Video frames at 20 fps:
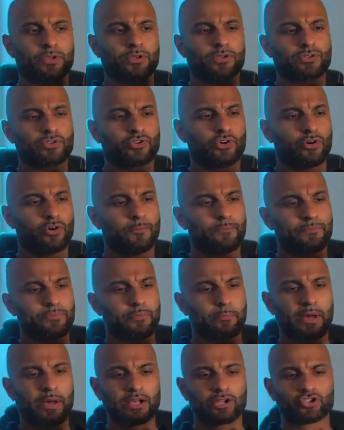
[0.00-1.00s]
So
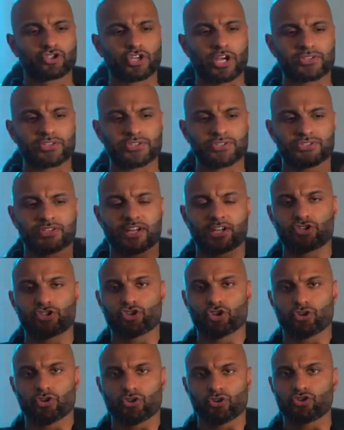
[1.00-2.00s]
Michael Jackson's dad,
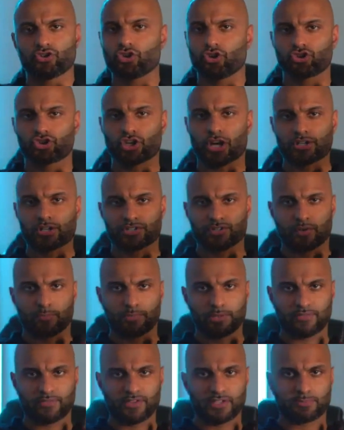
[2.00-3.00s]
Joe Jackson, I
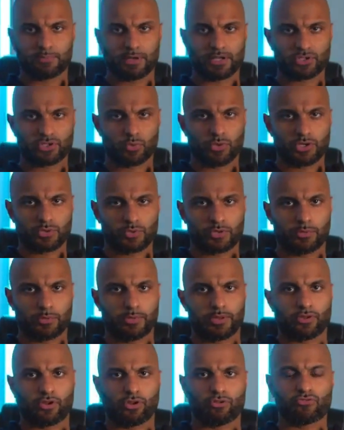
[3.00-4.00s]
believe he's passed away as well, may
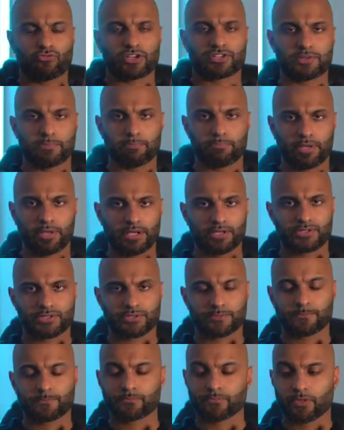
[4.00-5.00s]
they all rest in peace,
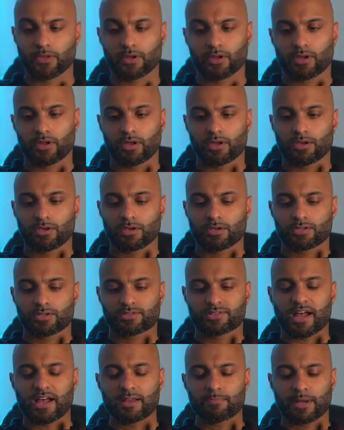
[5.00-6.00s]

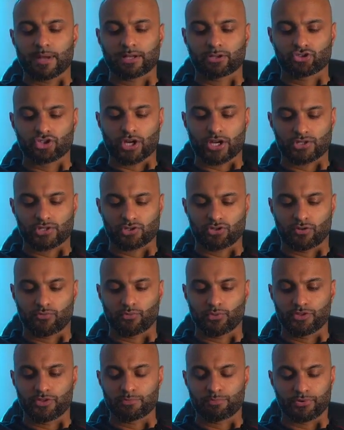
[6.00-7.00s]
started Michael Jackson off
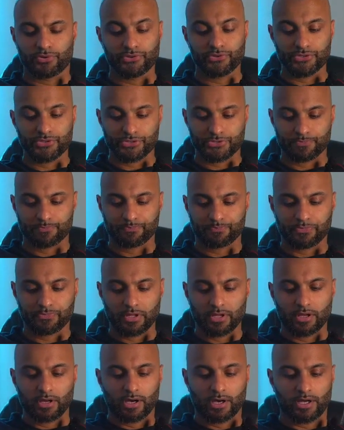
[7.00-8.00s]
with his brothers,
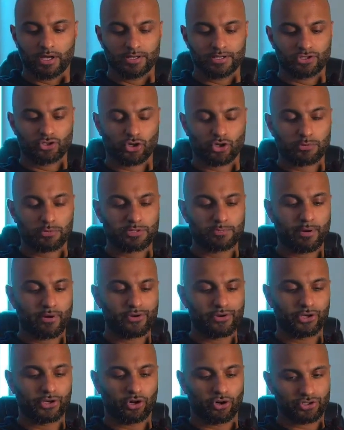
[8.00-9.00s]
and he took him to
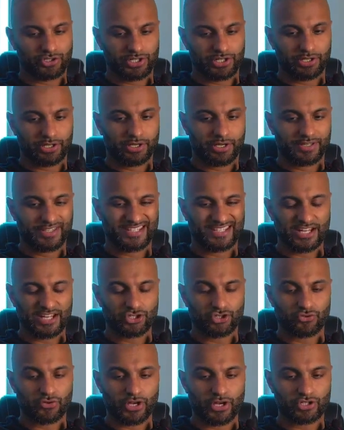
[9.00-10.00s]
Berry Gordy at the
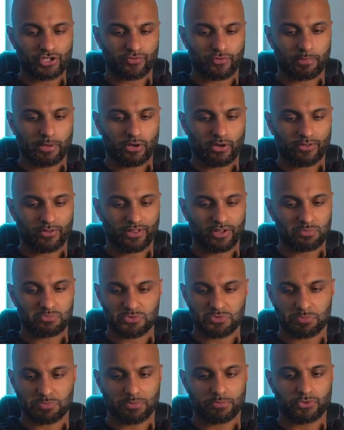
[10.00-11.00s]
tender age of about, I think it
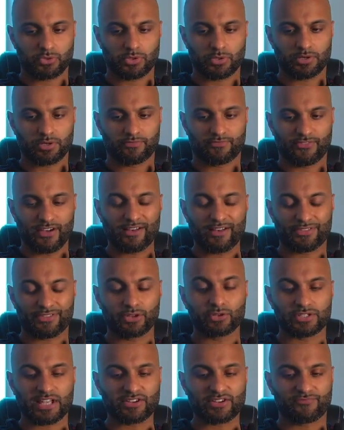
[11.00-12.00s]
must have been between, I think it
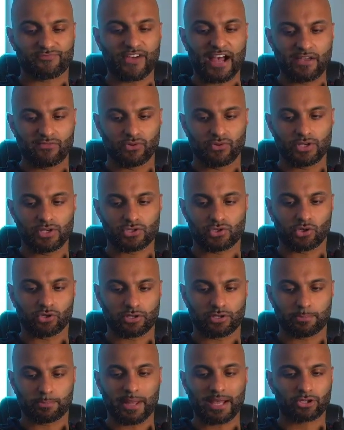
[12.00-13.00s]
was like 5 years old,
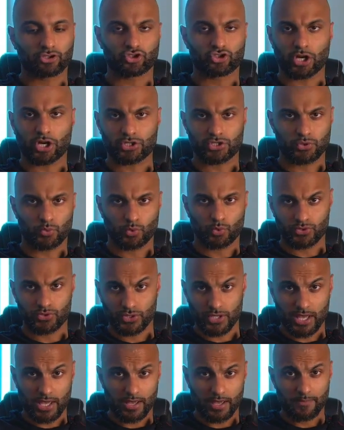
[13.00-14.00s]
and Michael Jackson was
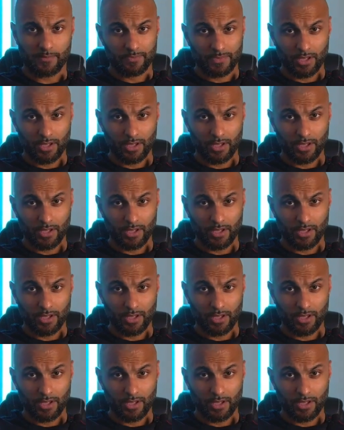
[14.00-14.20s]
there